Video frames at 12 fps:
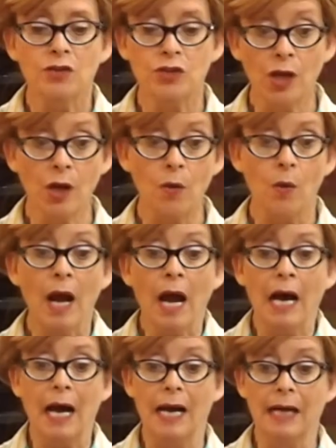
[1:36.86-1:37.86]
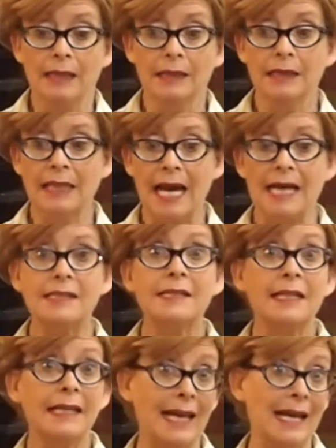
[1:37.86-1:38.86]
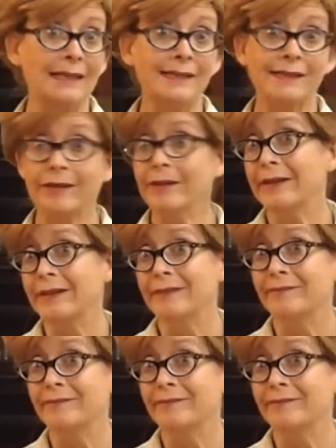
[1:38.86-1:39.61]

So, let's get started.